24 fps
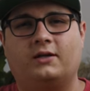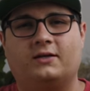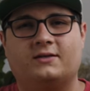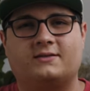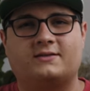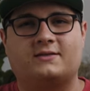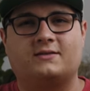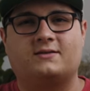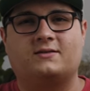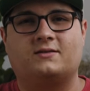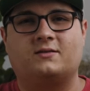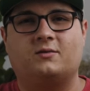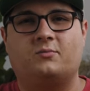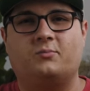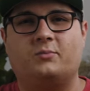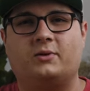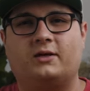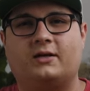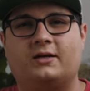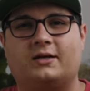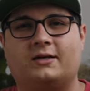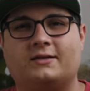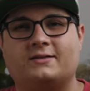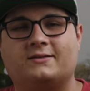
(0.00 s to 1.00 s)
good system
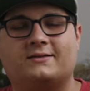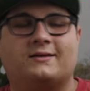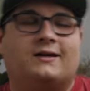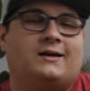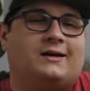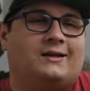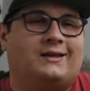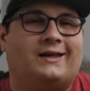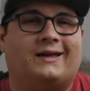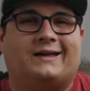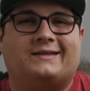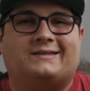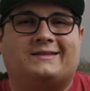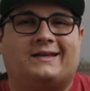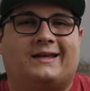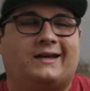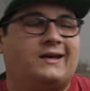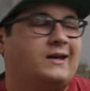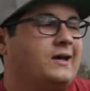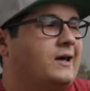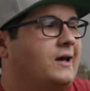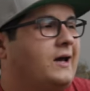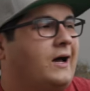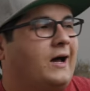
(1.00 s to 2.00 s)
because, like I
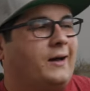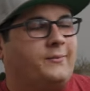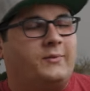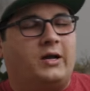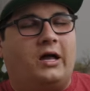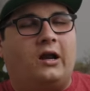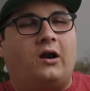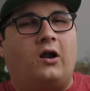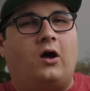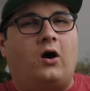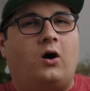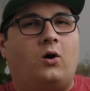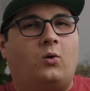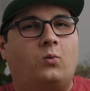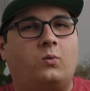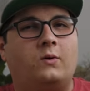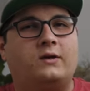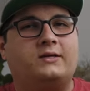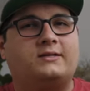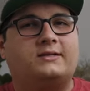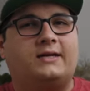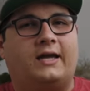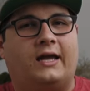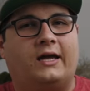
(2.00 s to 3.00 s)
said, I'm not
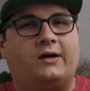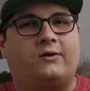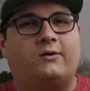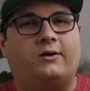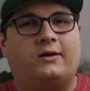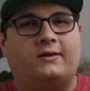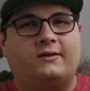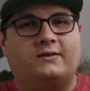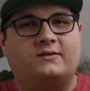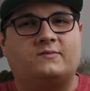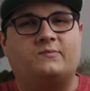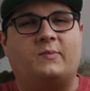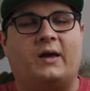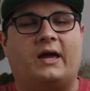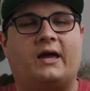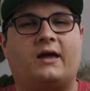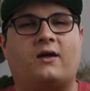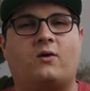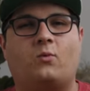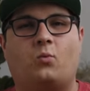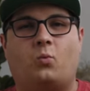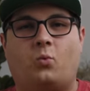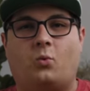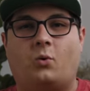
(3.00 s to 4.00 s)
always carrying this
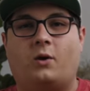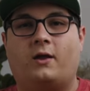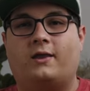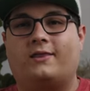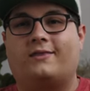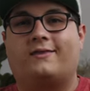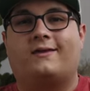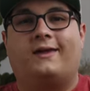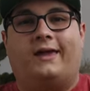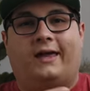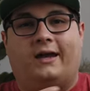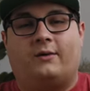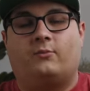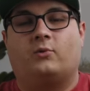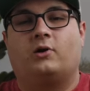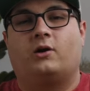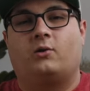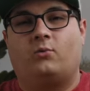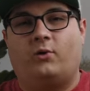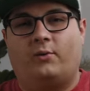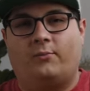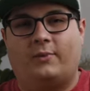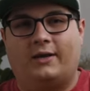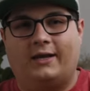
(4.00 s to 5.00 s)
bag with camera
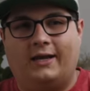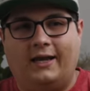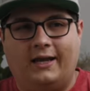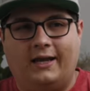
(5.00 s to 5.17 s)
equipment